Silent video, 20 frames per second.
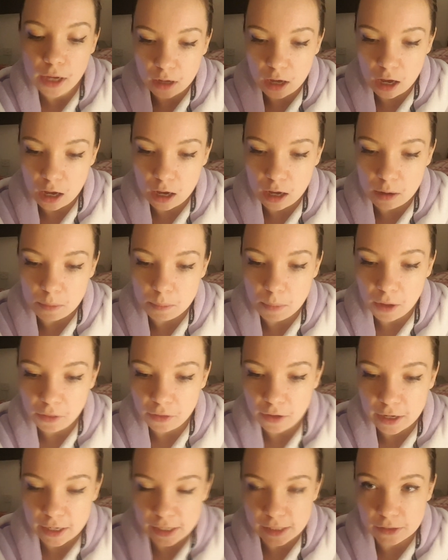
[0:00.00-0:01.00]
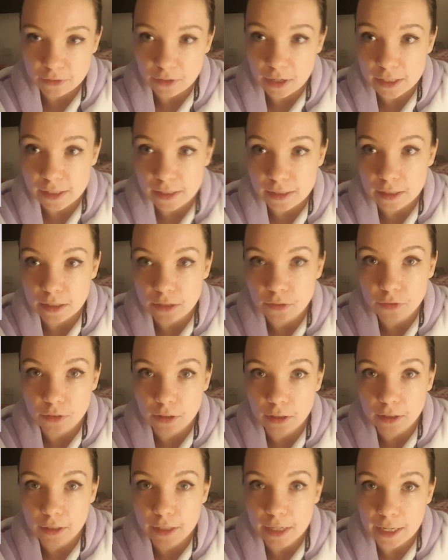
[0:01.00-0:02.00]
Her mother is arrested
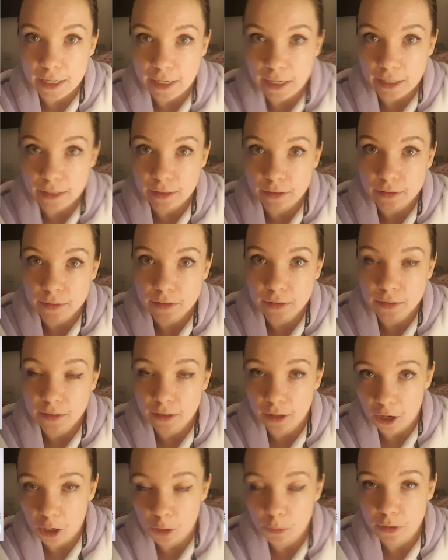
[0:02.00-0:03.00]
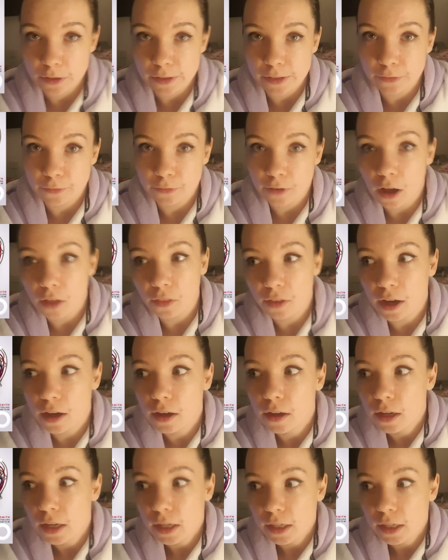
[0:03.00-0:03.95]
for killing her abusive father.